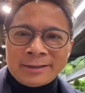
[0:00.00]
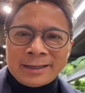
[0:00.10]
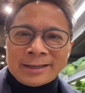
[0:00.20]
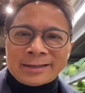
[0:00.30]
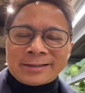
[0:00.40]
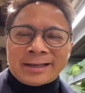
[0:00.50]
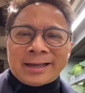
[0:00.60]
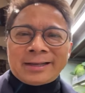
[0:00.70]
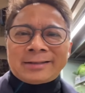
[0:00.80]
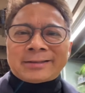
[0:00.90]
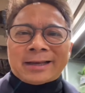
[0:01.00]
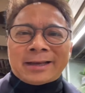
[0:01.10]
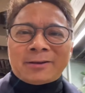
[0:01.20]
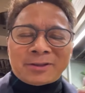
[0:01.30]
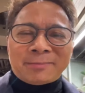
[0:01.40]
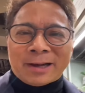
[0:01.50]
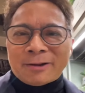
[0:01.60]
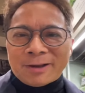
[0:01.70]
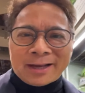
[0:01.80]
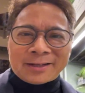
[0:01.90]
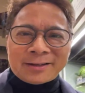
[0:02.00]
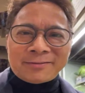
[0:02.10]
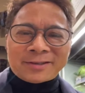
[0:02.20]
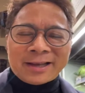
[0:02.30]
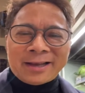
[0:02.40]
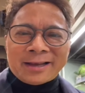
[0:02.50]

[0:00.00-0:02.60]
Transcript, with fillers: It contains healthy bioactives